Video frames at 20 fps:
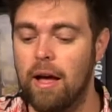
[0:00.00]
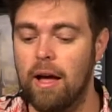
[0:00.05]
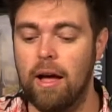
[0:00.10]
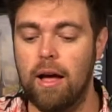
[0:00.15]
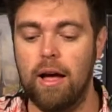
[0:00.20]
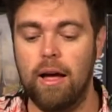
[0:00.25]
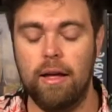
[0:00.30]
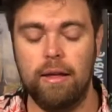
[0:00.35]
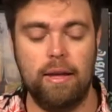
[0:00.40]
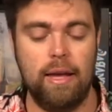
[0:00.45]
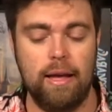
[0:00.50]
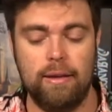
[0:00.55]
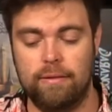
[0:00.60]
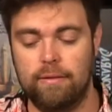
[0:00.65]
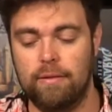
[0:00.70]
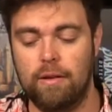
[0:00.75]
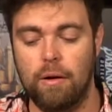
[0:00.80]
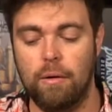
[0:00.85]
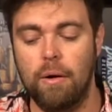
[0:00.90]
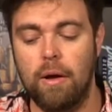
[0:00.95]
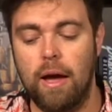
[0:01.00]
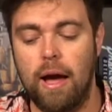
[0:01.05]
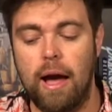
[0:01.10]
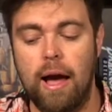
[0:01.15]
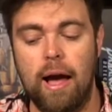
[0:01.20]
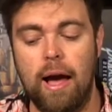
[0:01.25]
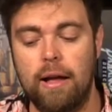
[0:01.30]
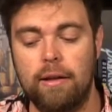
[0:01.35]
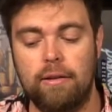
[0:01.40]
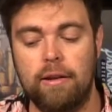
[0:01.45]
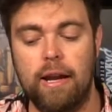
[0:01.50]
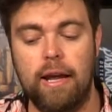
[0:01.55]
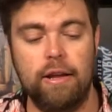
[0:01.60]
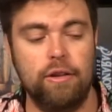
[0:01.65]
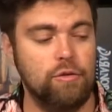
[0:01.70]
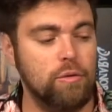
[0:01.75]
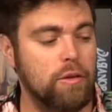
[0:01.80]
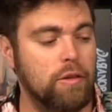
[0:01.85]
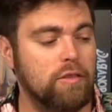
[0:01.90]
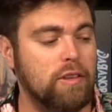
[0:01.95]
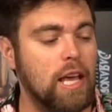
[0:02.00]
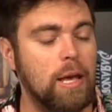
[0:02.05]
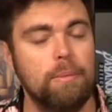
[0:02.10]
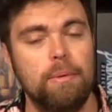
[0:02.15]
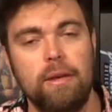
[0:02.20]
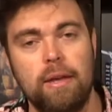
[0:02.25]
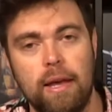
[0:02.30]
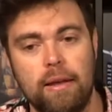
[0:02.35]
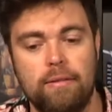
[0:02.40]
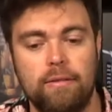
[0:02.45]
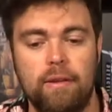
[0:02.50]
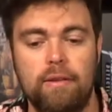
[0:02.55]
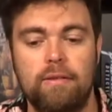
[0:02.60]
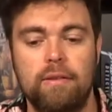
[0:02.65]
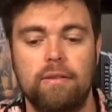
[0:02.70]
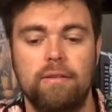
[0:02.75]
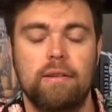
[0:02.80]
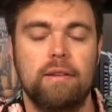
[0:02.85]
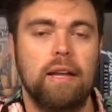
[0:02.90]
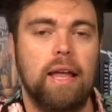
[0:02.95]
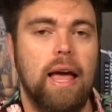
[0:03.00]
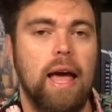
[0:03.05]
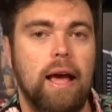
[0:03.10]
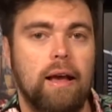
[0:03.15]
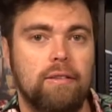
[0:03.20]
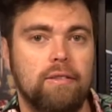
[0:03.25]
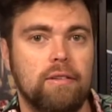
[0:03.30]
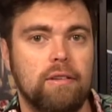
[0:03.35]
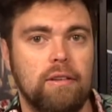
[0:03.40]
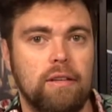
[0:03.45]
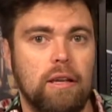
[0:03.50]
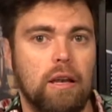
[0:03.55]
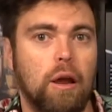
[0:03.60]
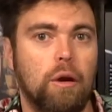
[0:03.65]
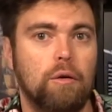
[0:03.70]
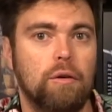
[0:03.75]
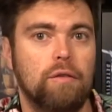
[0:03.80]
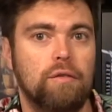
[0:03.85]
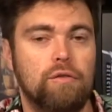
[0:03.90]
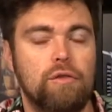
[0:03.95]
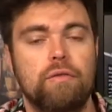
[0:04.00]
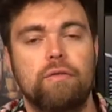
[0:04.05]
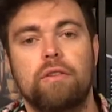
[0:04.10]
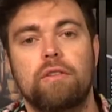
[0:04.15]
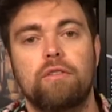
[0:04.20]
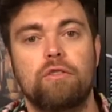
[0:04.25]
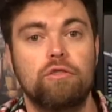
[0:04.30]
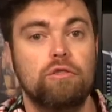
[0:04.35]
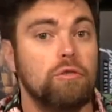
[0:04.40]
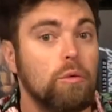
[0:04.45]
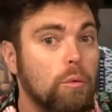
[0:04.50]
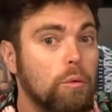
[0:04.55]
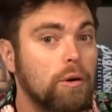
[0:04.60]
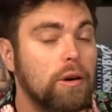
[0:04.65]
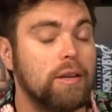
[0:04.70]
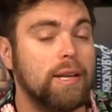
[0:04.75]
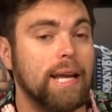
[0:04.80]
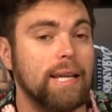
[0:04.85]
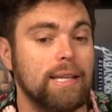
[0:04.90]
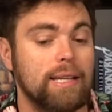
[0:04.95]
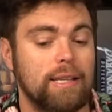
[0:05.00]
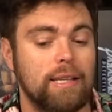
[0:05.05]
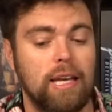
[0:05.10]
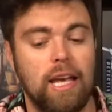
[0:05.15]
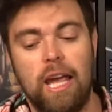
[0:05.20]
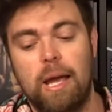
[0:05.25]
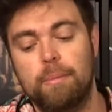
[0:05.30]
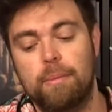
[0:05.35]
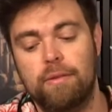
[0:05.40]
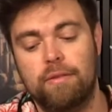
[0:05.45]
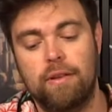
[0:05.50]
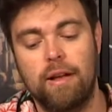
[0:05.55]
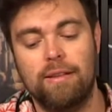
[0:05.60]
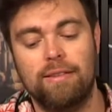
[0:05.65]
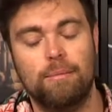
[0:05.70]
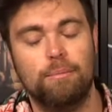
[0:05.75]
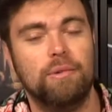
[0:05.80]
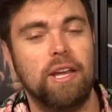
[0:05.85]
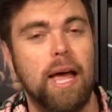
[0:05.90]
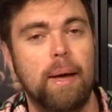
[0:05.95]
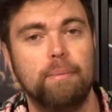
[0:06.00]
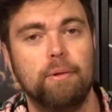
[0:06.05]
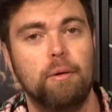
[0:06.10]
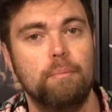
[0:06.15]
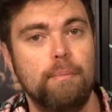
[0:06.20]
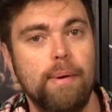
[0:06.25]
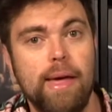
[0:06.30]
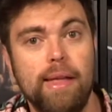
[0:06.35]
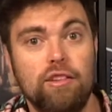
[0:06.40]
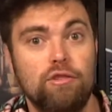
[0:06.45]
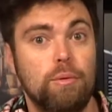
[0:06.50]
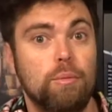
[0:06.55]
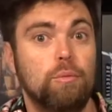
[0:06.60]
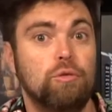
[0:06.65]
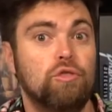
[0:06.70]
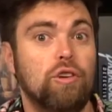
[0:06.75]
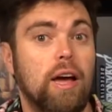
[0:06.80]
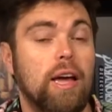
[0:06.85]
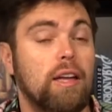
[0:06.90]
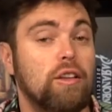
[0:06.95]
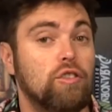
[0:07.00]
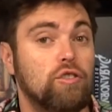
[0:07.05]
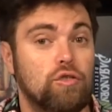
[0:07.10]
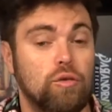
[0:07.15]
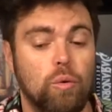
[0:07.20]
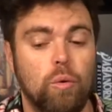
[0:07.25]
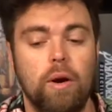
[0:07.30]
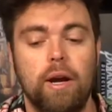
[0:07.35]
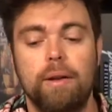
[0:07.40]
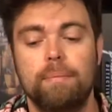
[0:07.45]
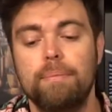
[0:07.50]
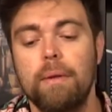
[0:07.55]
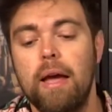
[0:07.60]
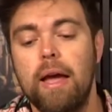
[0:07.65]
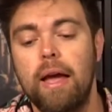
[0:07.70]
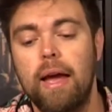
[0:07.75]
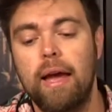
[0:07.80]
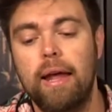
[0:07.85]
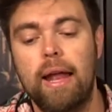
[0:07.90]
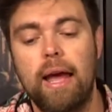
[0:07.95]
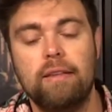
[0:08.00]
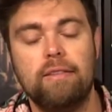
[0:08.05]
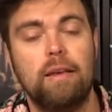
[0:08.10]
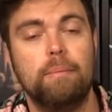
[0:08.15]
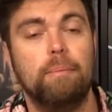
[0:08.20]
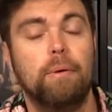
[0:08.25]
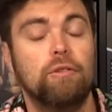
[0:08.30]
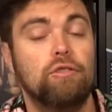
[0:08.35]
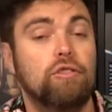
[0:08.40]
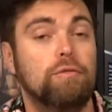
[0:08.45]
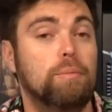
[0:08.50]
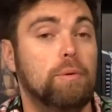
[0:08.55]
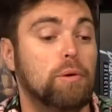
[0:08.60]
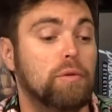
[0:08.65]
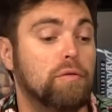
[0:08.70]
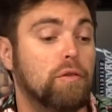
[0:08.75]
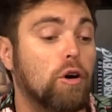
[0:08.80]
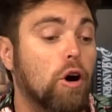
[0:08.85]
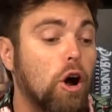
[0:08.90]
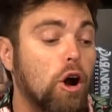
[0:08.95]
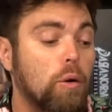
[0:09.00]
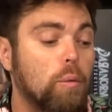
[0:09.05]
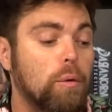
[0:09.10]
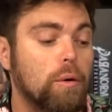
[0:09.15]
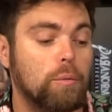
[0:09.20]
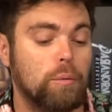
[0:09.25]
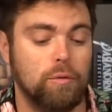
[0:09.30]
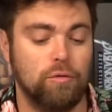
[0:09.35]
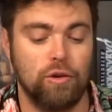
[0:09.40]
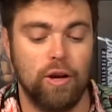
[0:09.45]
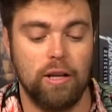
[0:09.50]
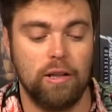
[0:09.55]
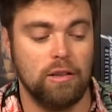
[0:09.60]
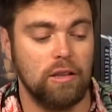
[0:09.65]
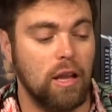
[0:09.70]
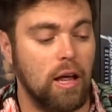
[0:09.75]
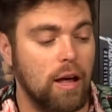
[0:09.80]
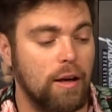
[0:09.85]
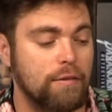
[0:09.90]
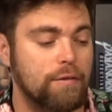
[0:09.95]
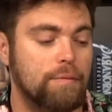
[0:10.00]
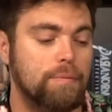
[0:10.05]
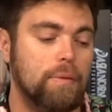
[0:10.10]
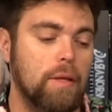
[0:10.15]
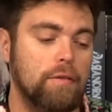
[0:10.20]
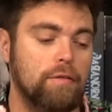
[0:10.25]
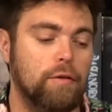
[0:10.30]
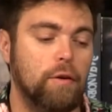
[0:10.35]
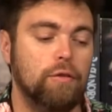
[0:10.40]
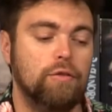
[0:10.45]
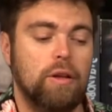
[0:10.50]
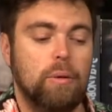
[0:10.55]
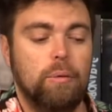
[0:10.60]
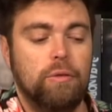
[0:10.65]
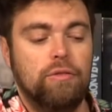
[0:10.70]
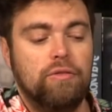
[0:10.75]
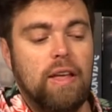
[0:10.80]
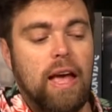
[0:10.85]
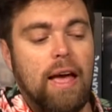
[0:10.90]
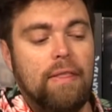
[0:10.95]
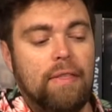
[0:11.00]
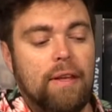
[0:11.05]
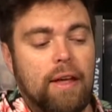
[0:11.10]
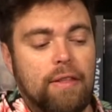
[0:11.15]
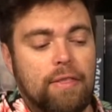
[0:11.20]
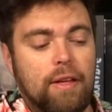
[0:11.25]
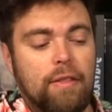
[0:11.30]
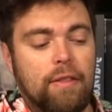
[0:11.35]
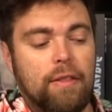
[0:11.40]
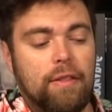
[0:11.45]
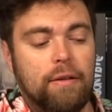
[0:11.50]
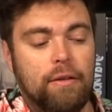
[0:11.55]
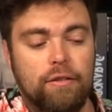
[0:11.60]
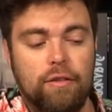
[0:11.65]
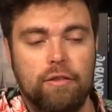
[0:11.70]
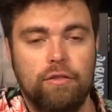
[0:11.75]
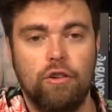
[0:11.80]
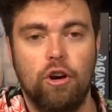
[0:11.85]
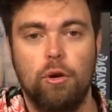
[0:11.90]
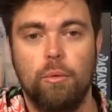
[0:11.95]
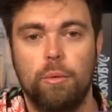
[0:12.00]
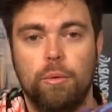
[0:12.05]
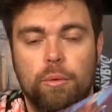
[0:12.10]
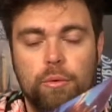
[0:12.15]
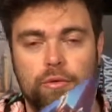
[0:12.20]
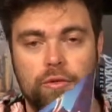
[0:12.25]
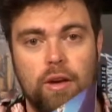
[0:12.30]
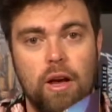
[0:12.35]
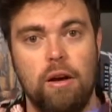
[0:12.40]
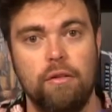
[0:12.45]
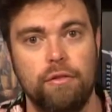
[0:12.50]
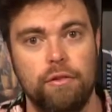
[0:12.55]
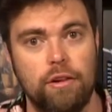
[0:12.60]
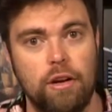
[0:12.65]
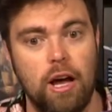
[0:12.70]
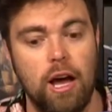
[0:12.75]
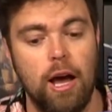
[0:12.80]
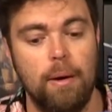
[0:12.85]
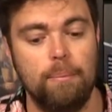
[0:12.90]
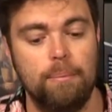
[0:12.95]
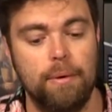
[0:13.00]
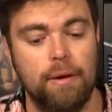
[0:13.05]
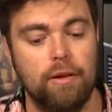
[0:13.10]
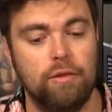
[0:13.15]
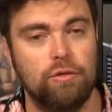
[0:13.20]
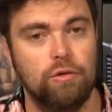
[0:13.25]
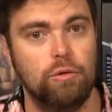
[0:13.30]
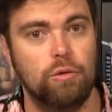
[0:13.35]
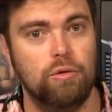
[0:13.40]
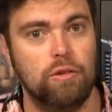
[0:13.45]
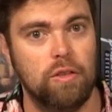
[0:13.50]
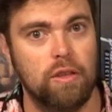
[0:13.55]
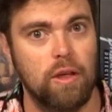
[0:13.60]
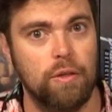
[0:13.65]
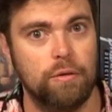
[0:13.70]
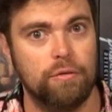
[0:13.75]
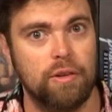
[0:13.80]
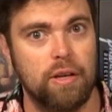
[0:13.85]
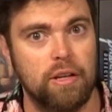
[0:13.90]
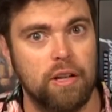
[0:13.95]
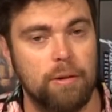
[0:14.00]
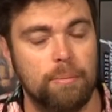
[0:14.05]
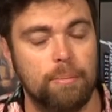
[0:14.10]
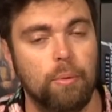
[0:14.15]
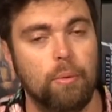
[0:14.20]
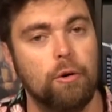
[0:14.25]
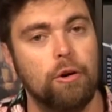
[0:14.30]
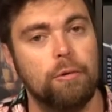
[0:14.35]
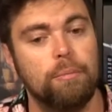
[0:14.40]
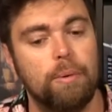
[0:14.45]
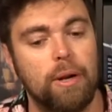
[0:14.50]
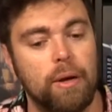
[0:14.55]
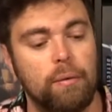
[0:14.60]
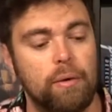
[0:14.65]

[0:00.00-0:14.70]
Uh, yes, so uh, did I enjoy this game? Yes, this is an excellent narrative-driven storytelling game. It's got some tableau management, which I enjoy enjoyed. It has a bunch of beautiful artwork, which I love. At first I was sad that I thought that this artwork was covered up because you're using the other side of the board, but I